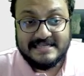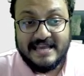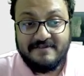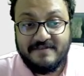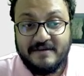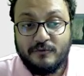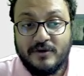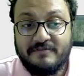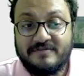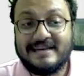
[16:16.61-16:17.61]
if he would
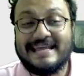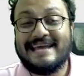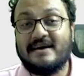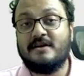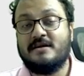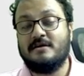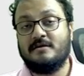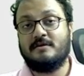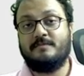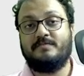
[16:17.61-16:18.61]
have taken here
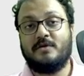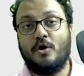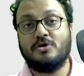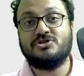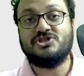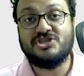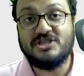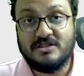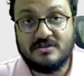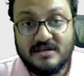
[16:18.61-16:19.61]
on
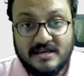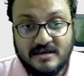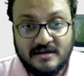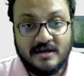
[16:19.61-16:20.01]
g3,